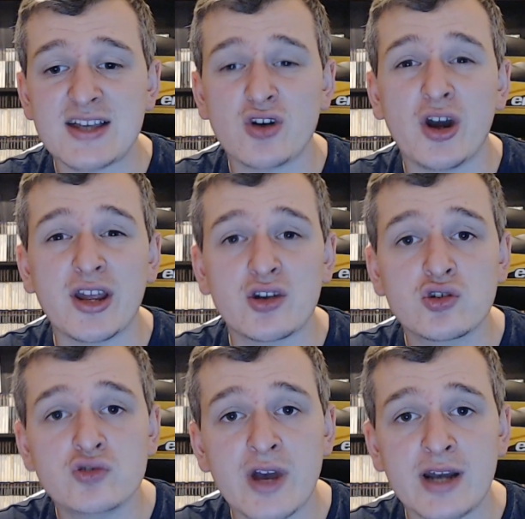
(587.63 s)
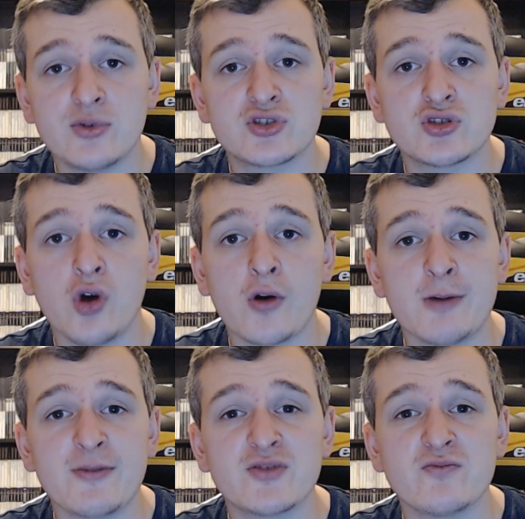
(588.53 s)
It's got an incredible
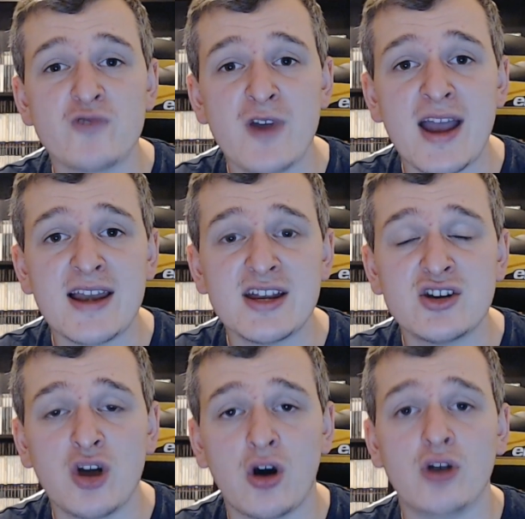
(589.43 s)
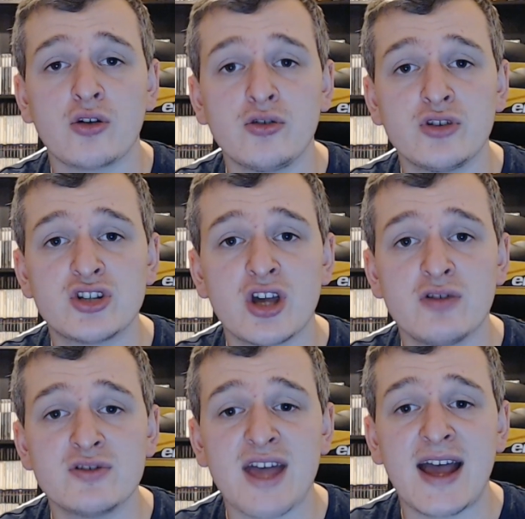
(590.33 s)
story with some really dark undertones,